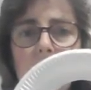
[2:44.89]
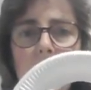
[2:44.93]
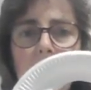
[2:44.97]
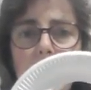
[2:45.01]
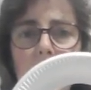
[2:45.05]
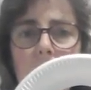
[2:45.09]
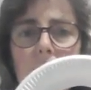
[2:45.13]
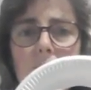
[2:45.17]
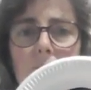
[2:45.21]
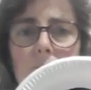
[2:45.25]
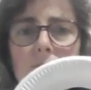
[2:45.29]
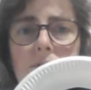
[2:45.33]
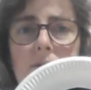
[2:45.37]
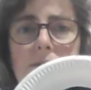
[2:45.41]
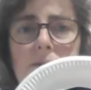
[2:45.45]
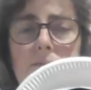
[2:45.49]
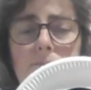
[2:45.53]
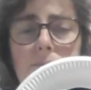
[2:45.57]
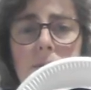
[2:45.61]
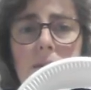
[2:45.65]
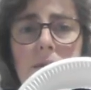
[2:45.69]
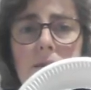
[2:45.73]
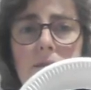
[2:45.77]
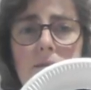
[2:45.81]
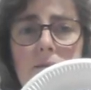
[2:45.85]
keep this
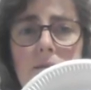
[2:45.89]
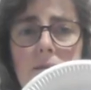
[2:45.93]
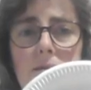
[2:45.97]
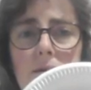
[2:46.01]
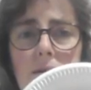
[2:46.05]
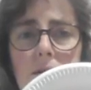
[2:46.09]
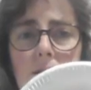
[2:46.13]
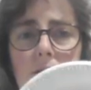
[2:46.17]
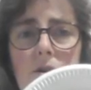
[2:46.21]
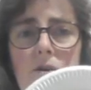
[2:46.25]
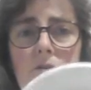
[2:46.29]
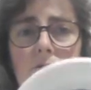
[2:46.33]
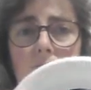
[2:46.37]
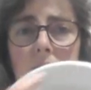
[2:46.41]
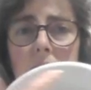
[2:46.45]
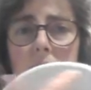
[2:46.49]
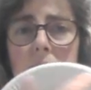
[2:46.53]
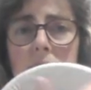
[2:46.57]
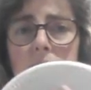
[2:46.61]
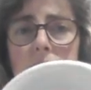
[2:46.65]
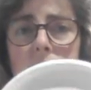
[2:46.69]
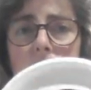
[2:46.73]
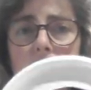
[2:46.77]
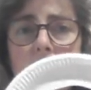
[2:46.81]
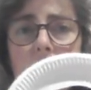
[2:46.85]
bit and create
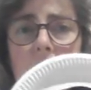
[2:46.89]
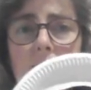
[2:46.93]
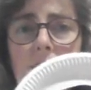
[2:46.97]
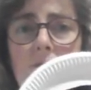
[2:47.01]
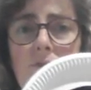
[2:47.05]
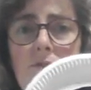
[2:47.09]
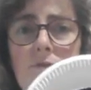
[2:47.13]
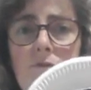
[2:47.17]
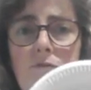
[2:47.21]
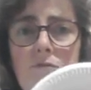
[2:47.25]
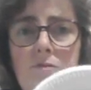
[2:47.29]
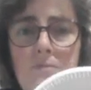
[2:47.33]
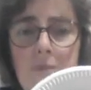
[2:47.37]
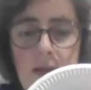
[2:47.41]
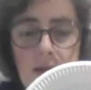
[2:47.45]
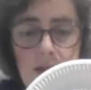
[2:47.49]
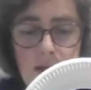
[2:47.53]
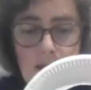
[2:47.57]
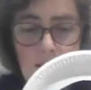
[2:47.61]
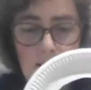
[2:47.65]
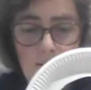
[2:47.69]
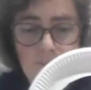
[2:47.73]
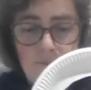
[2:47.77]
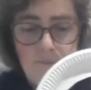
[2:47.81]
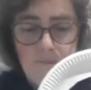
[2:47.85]
a wreath from
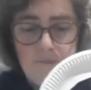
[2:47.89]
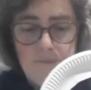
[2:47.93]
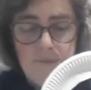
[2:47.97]
here.